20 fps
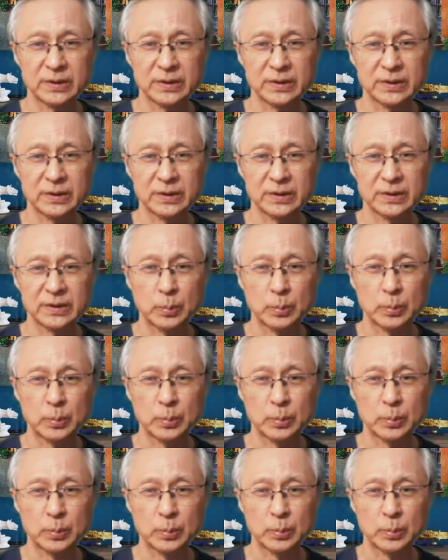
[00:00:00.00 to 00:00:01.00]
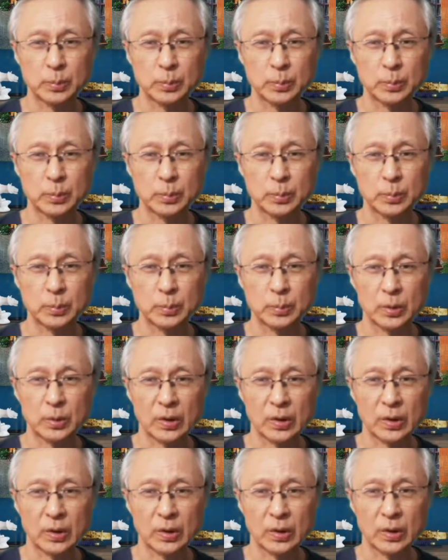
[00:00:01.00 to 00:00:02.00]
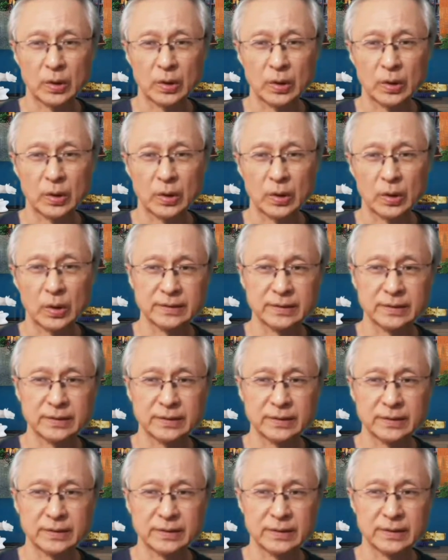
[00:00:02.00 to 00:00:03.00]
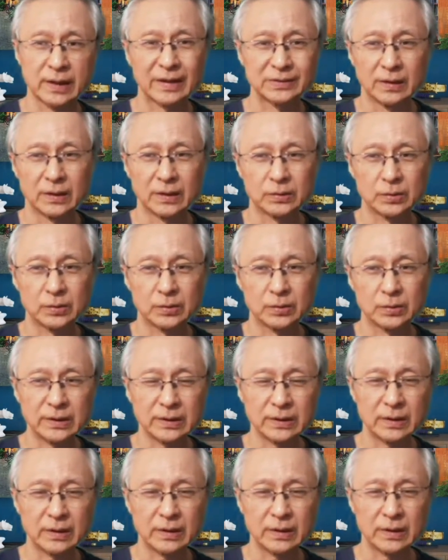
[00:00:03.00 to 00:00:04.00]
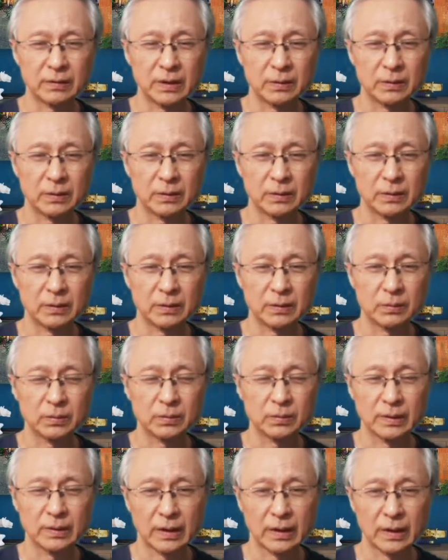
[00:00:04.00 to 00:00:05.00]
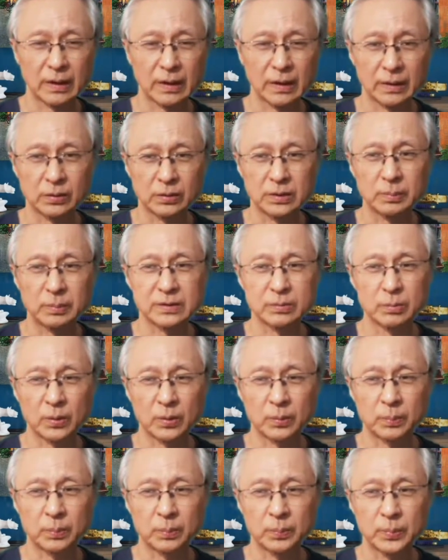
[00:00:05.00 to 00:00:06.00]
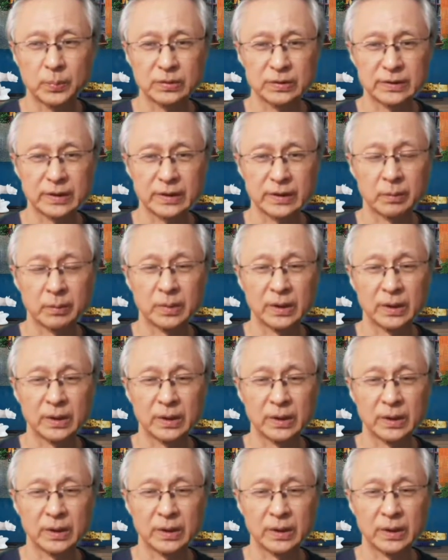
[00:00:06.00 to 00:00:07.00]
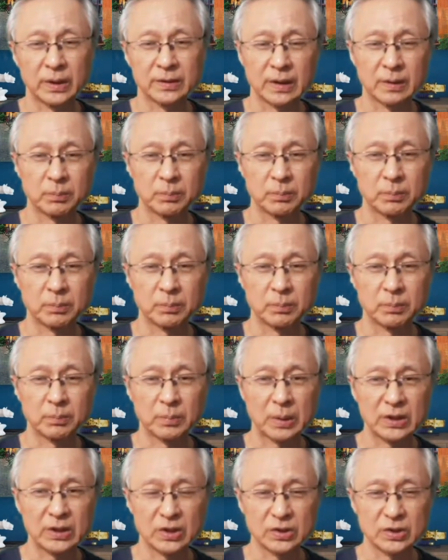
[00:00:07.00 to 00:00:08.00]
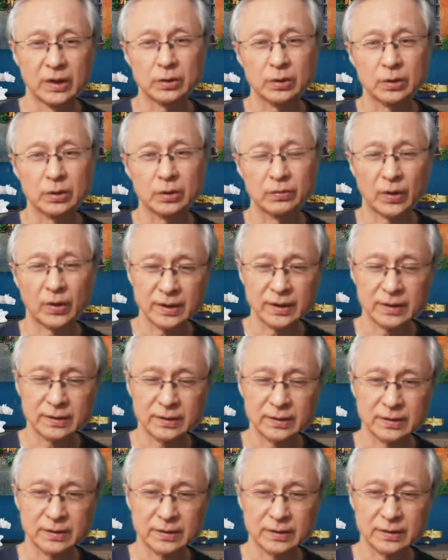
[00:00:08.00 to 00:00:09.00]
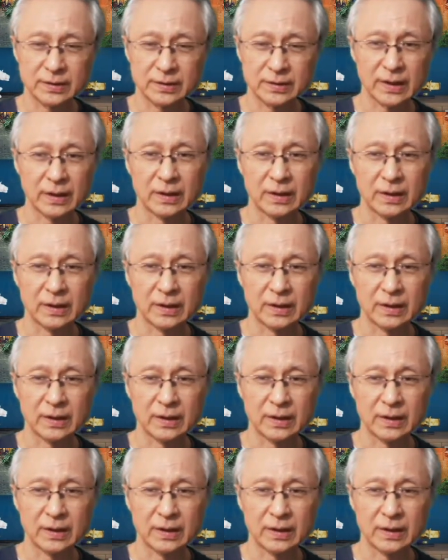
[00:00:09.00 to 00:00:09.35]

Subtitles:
products and instructions on how to use them. The treated area notably is more prone to sunburns and pigmentation, so avoidance of sun